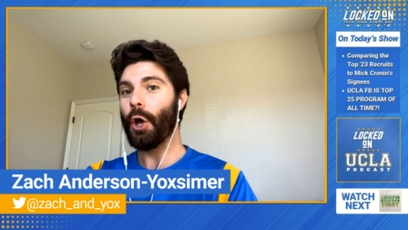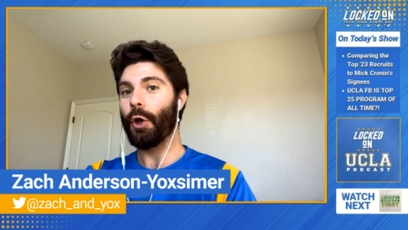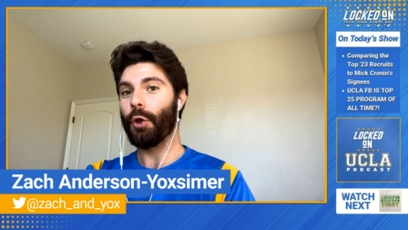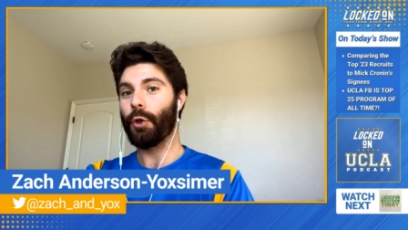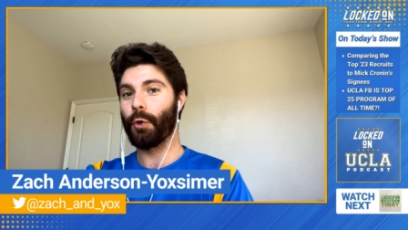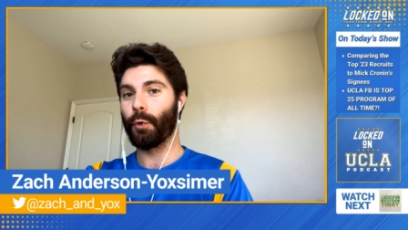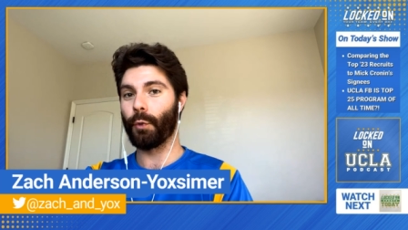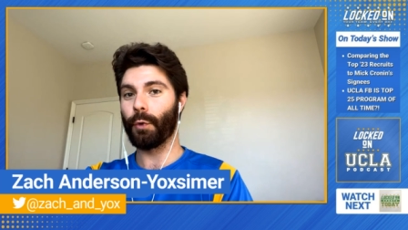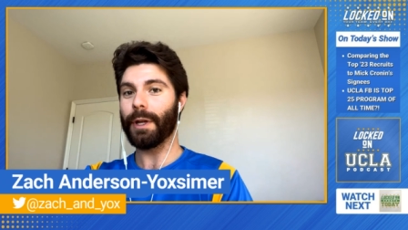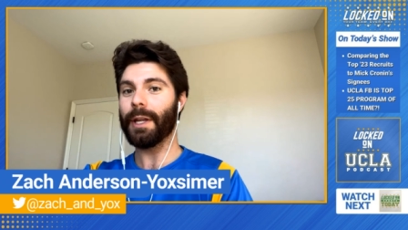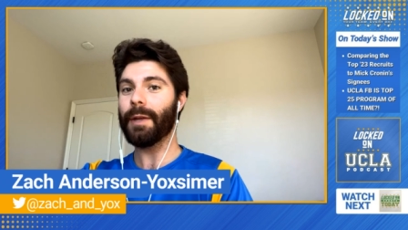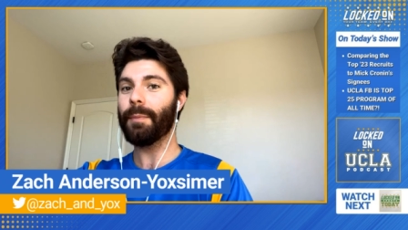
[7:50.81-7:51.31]

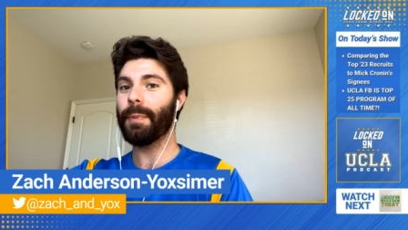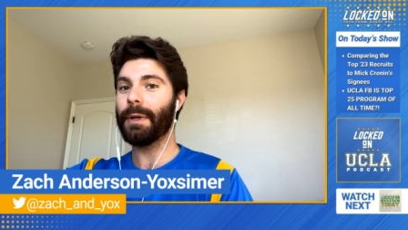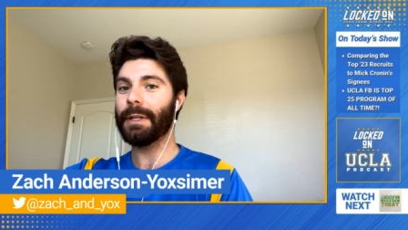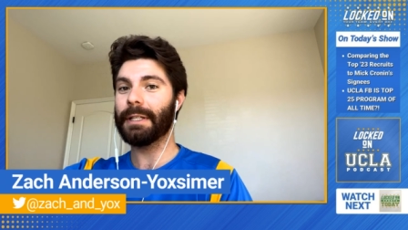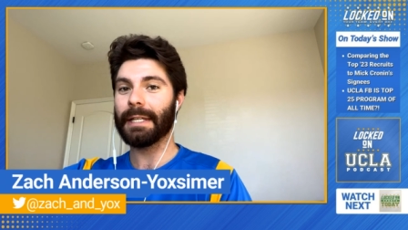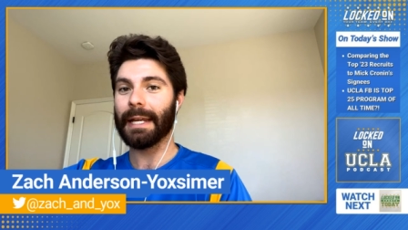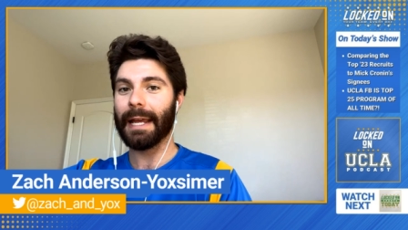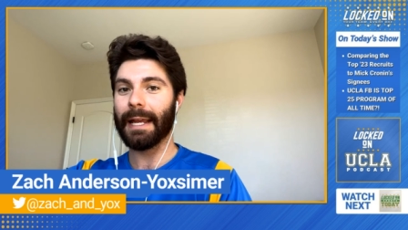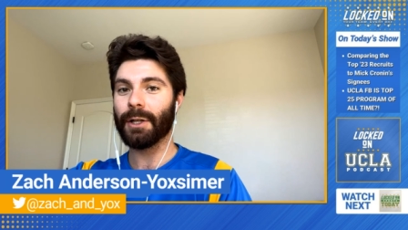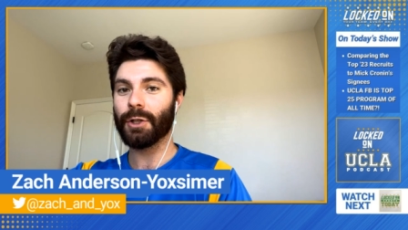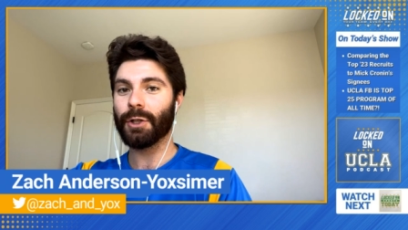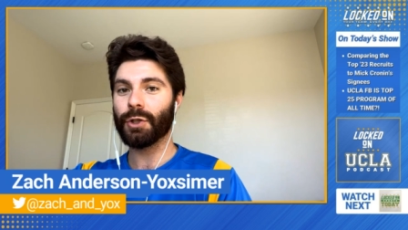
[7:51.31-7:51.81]
three
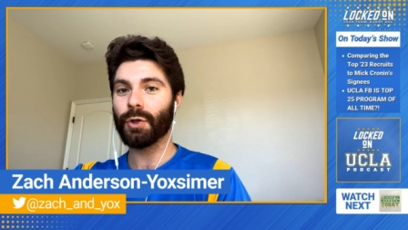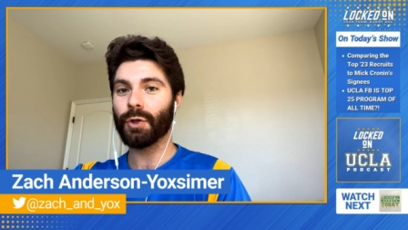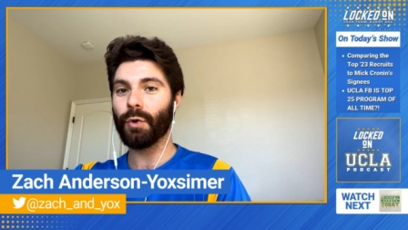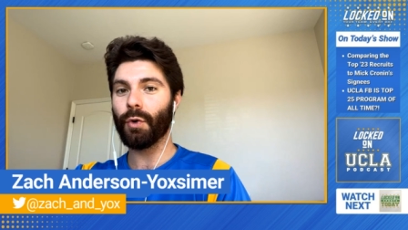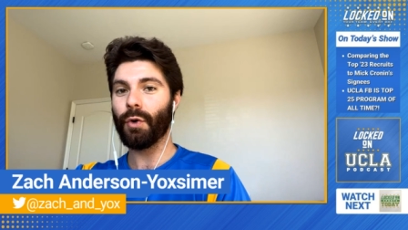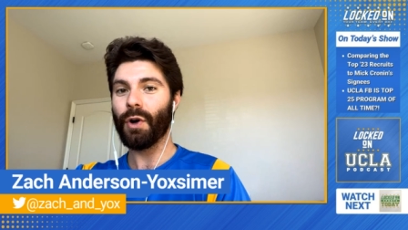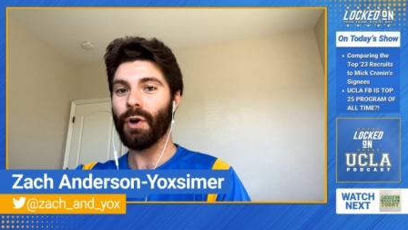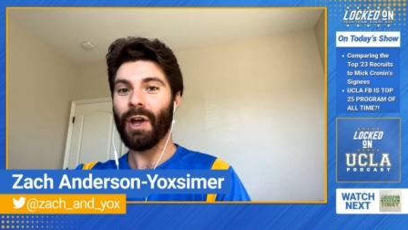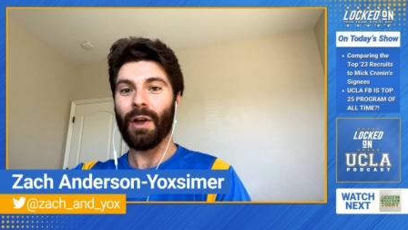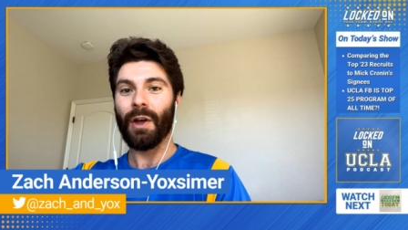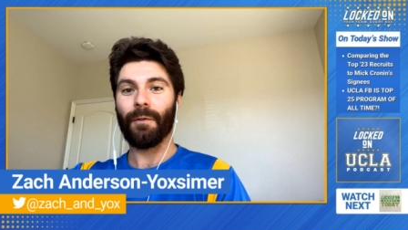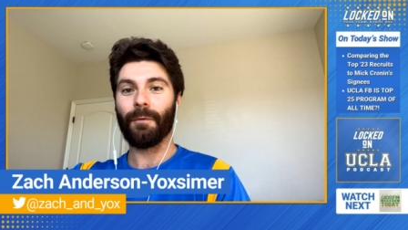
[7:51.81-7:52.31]

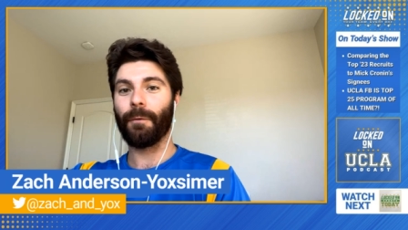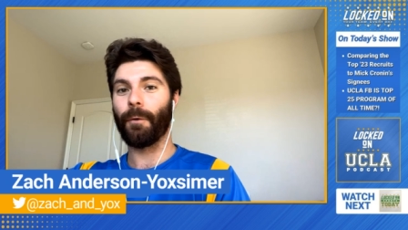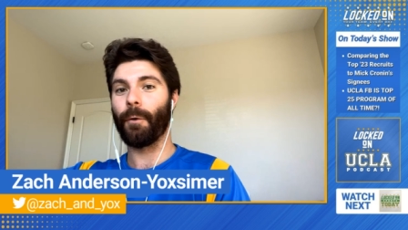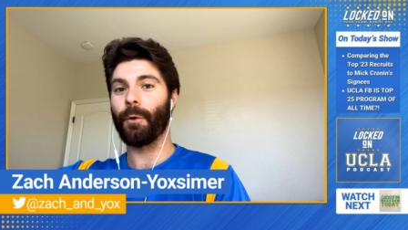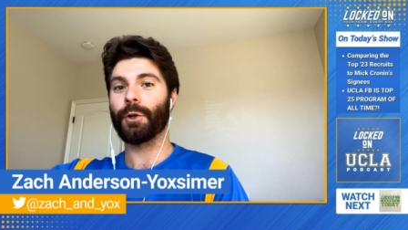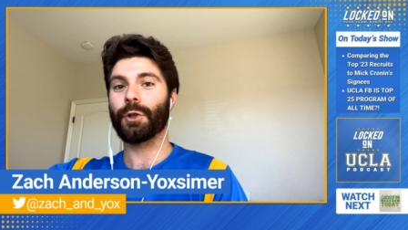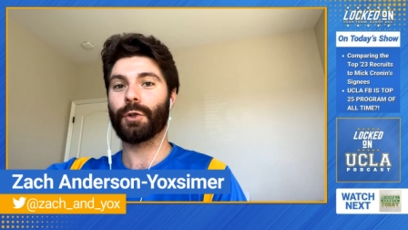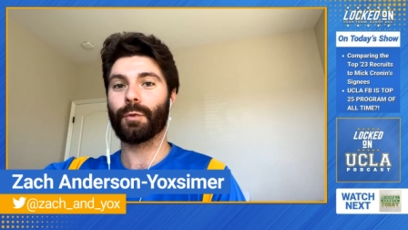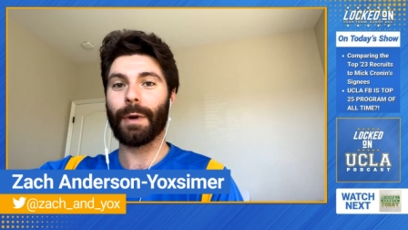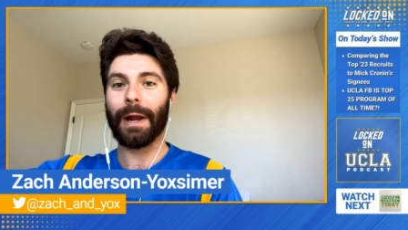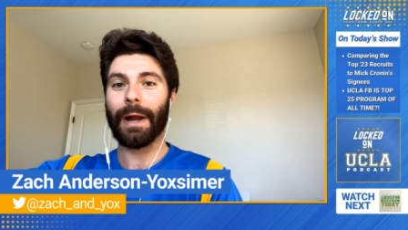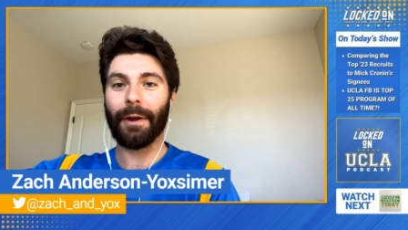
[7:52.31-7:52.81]
potential
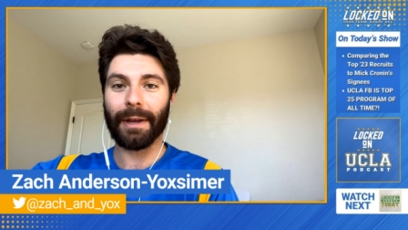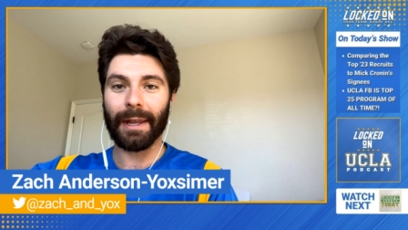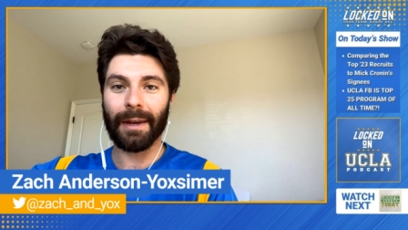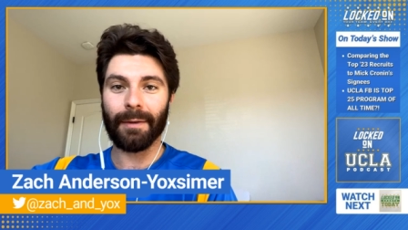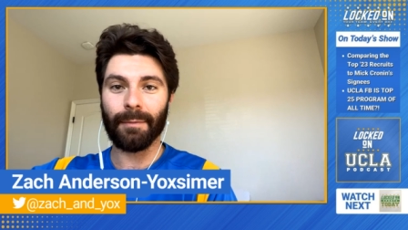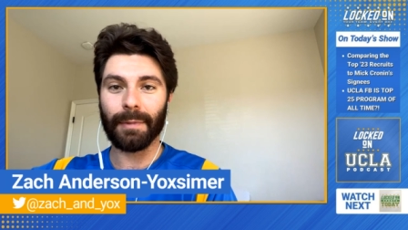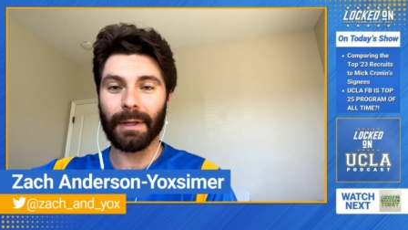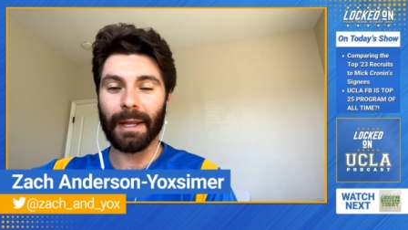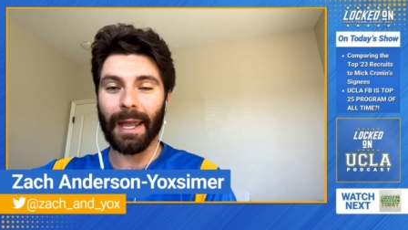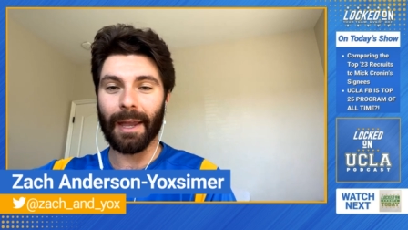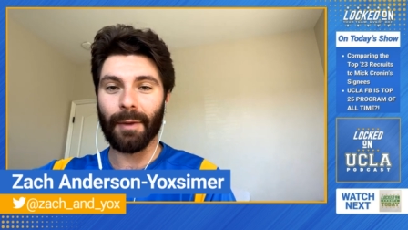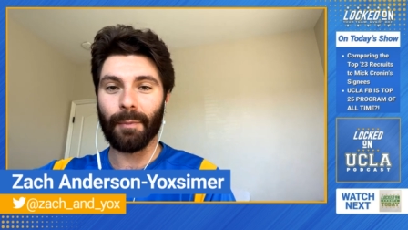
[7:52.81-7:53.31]
first round
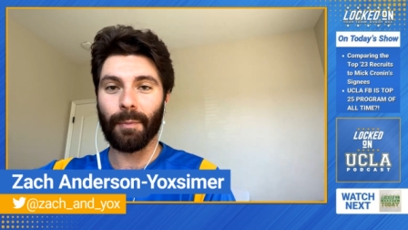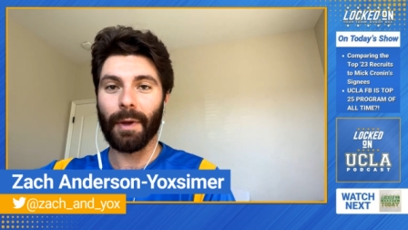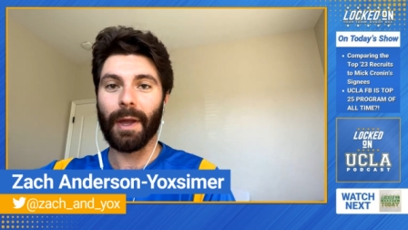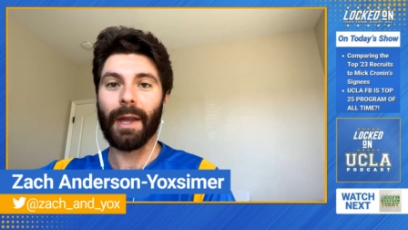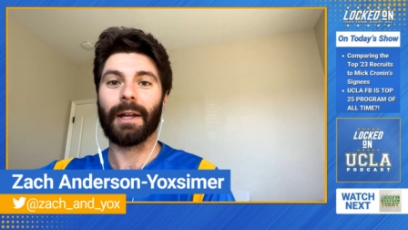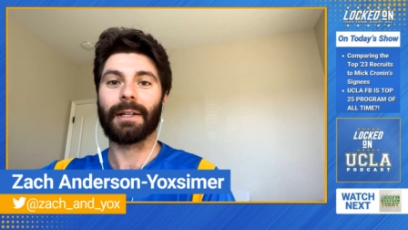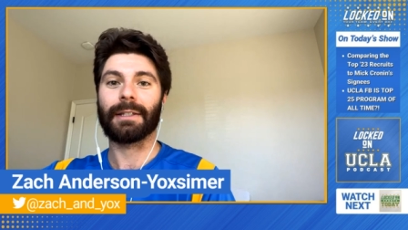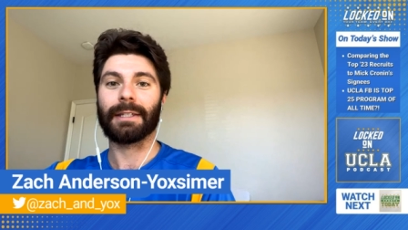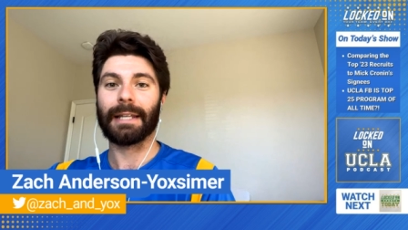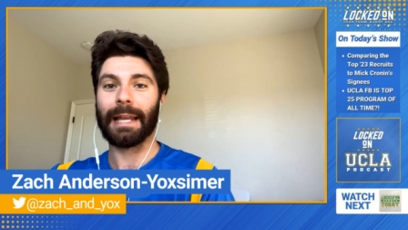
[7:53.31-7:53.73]
NBA picks.